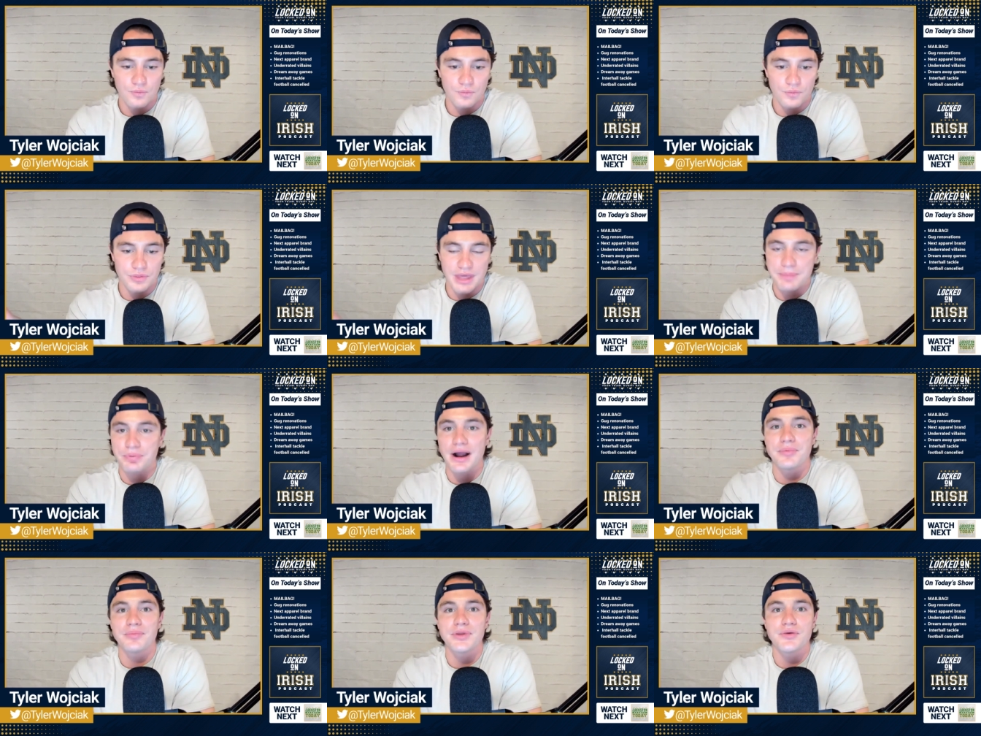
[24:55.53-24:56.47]
they
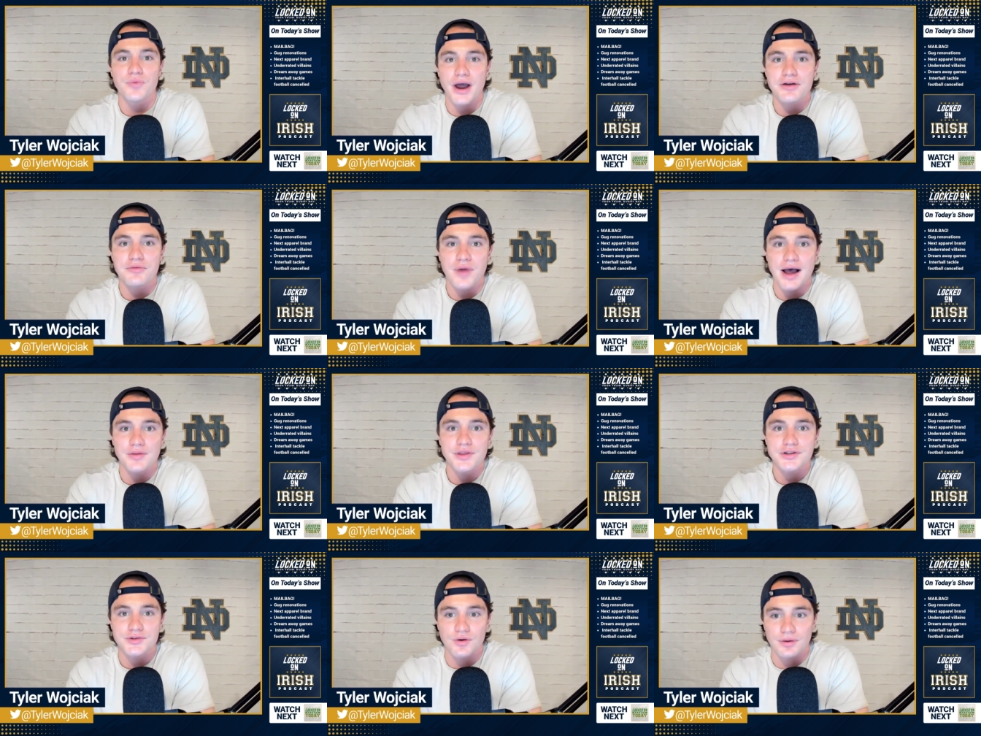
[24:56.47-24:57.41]
probably went around
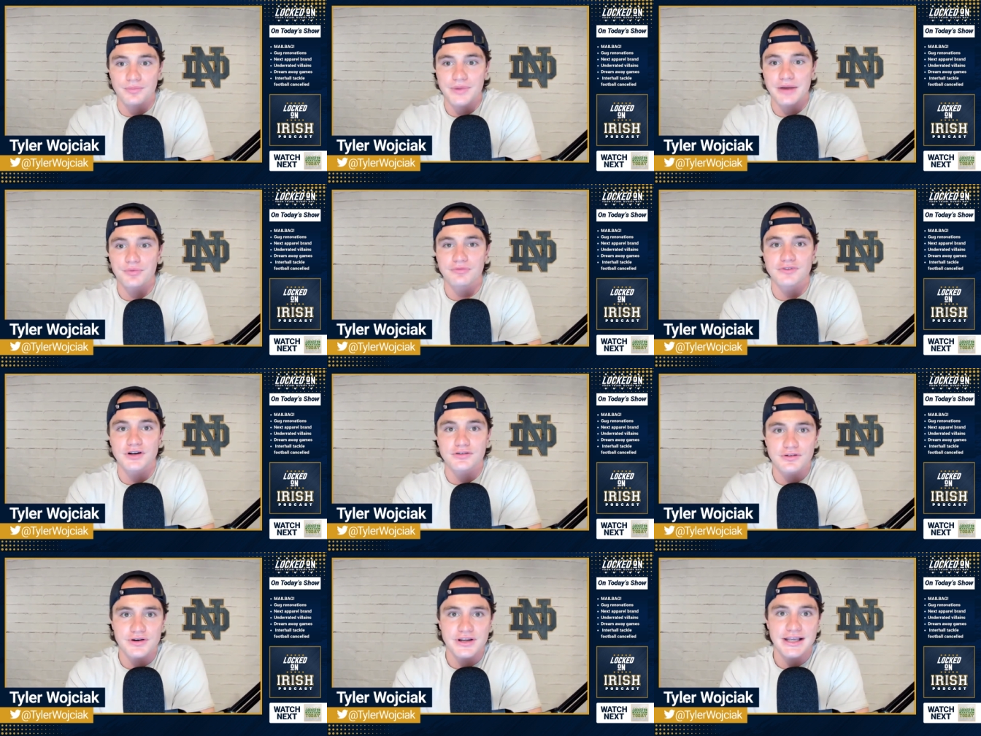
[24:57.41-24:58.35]
the dorm and were
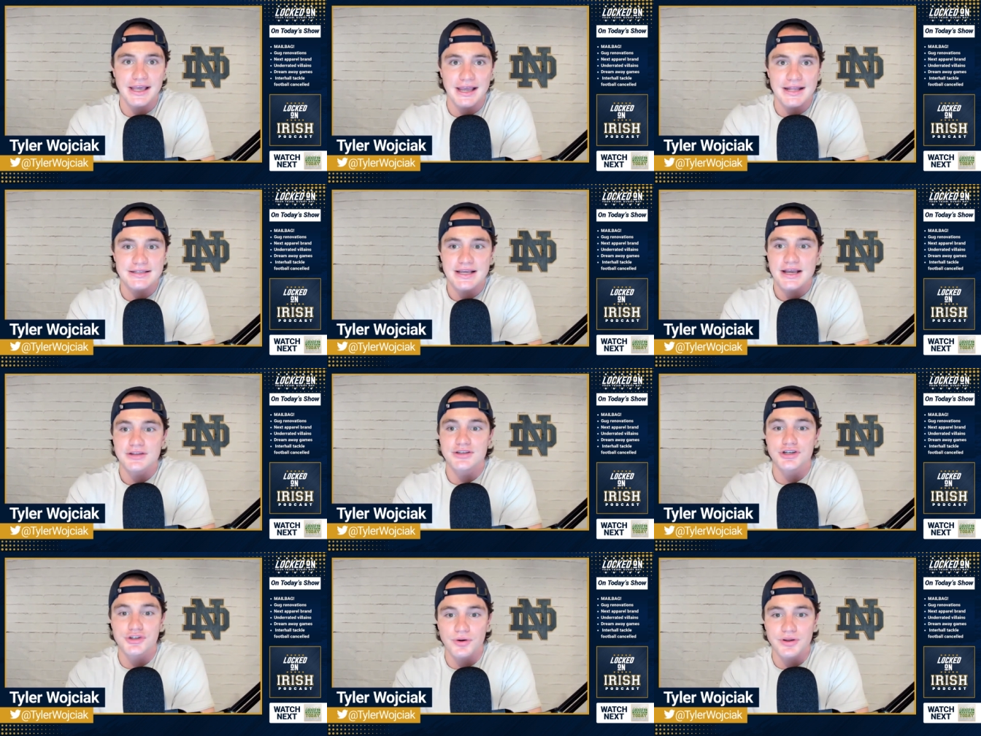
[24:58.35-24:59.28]
recruiting kids
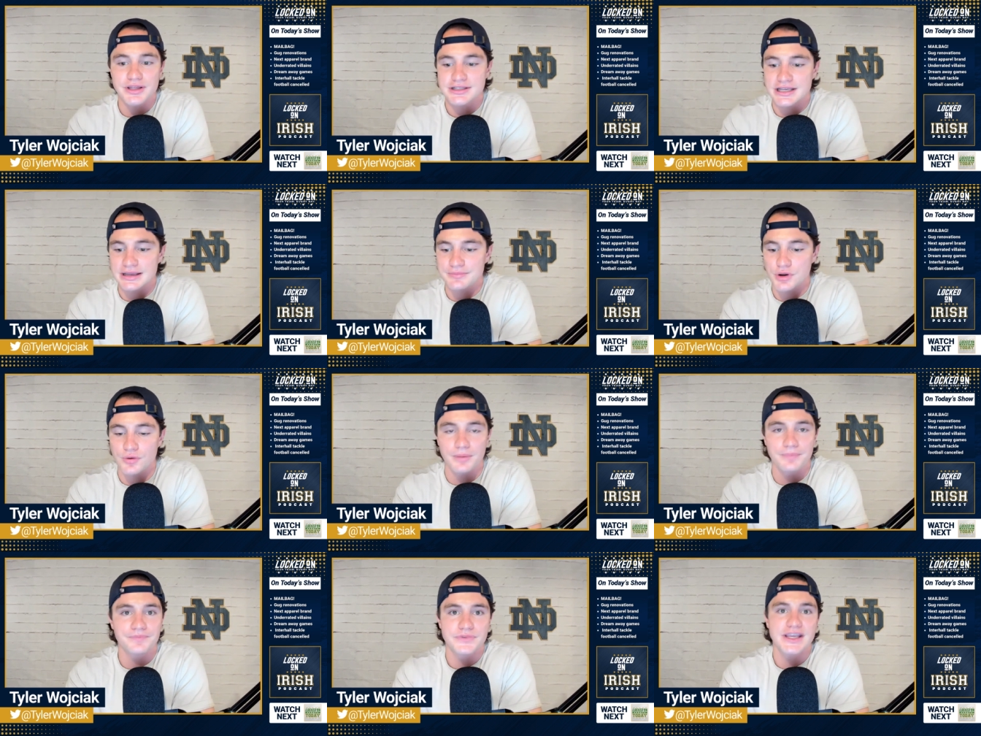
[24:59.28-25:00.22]
to join the team who
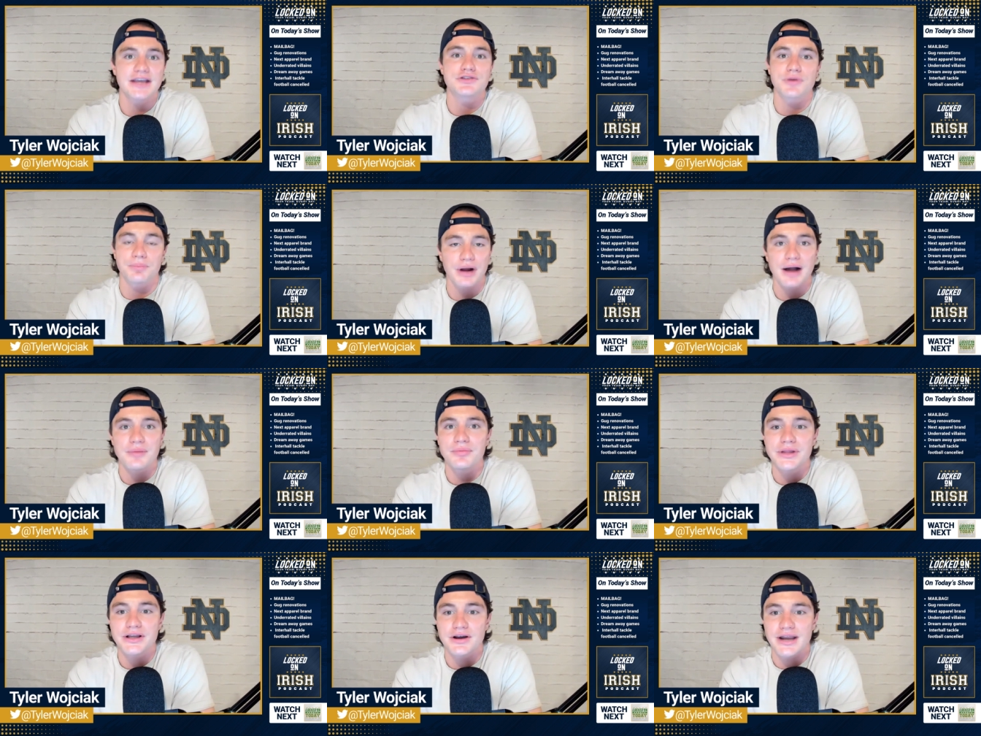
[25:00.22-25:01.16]
are kids who are
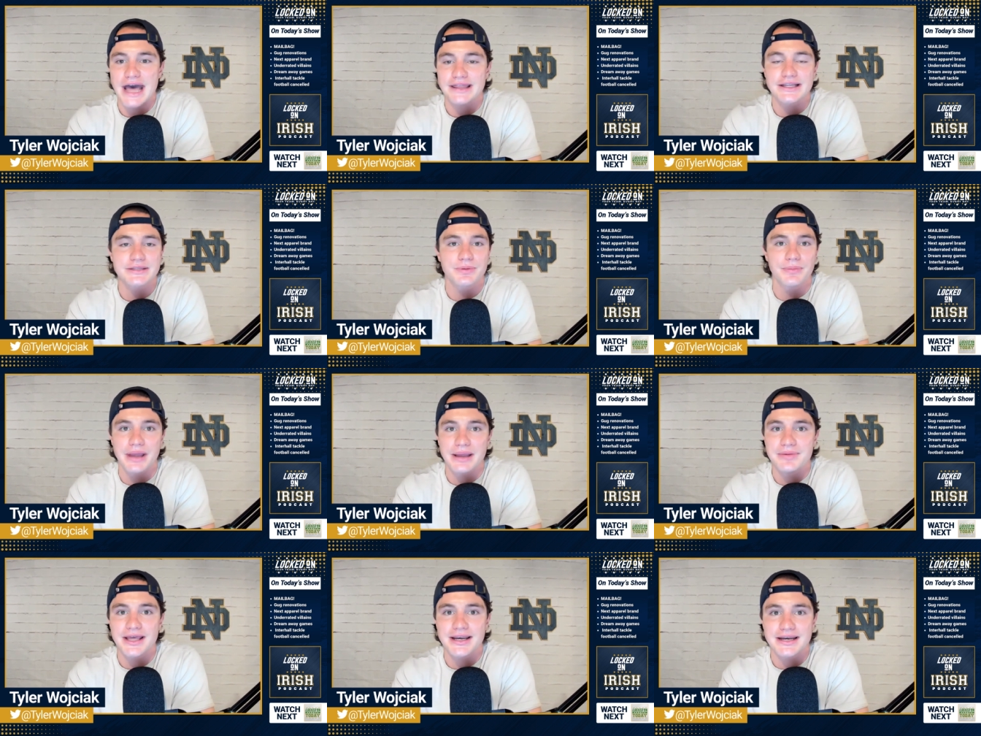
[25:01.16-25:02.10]
probably good athletes, but
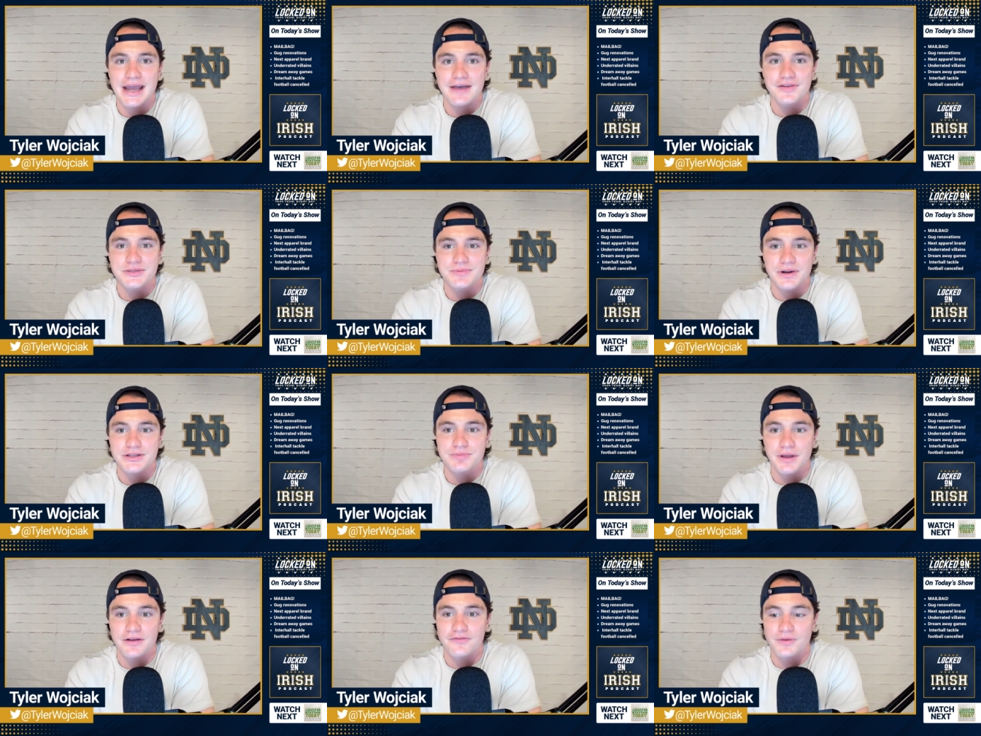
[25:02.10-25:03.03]
maybe they didn't have experience
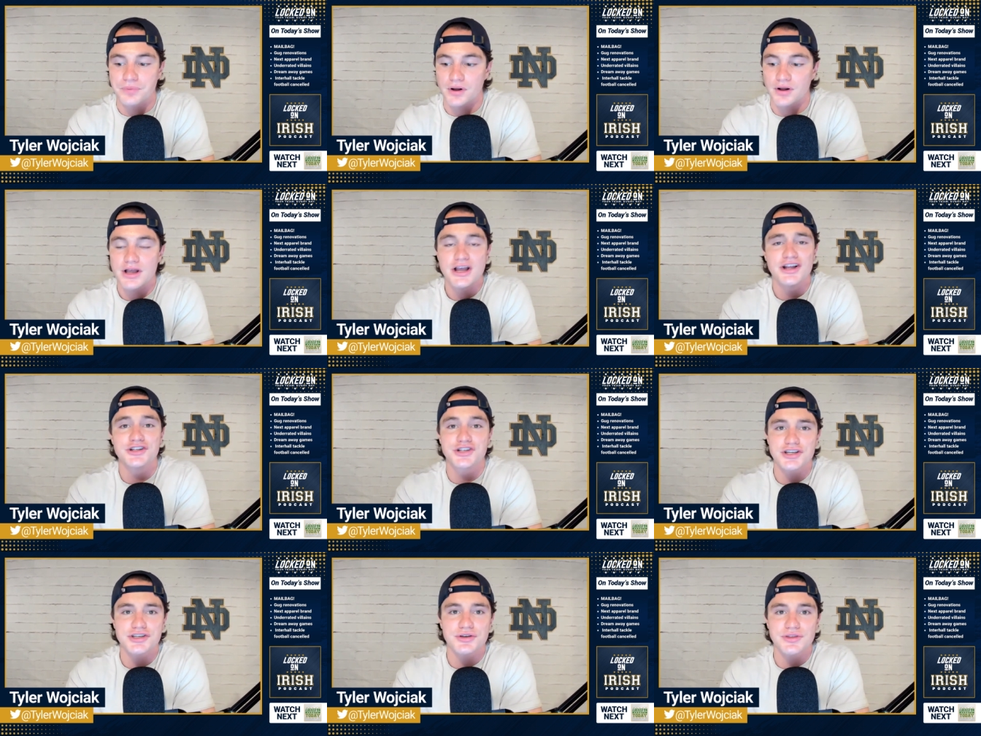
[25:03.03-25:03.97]
playing football,
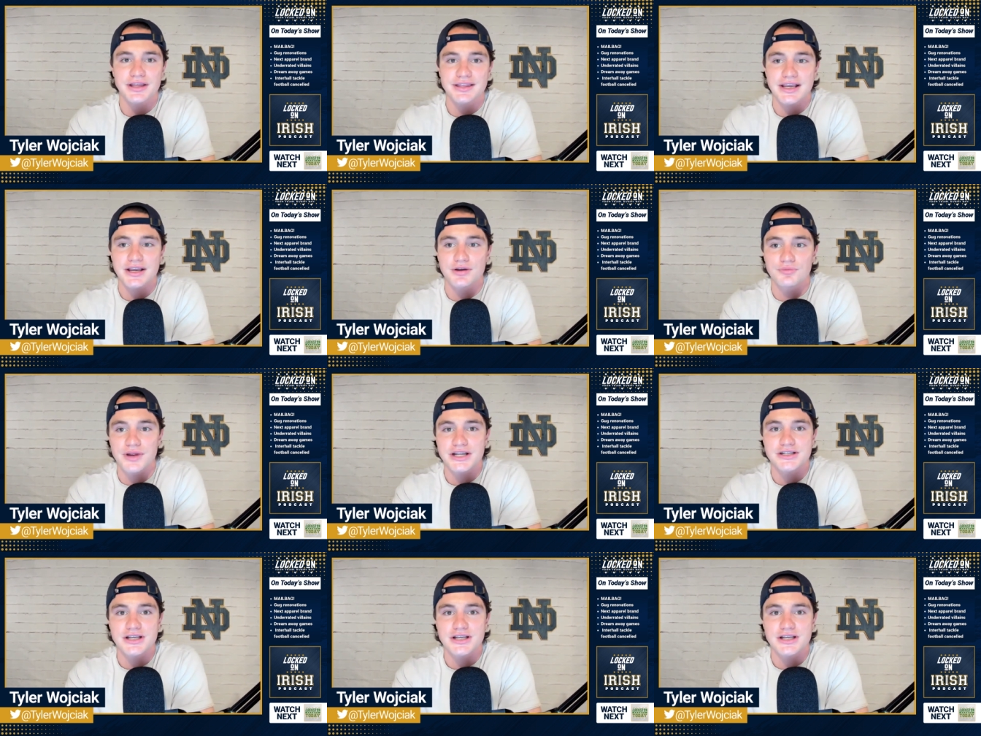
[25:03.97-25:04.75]
just so that they could reach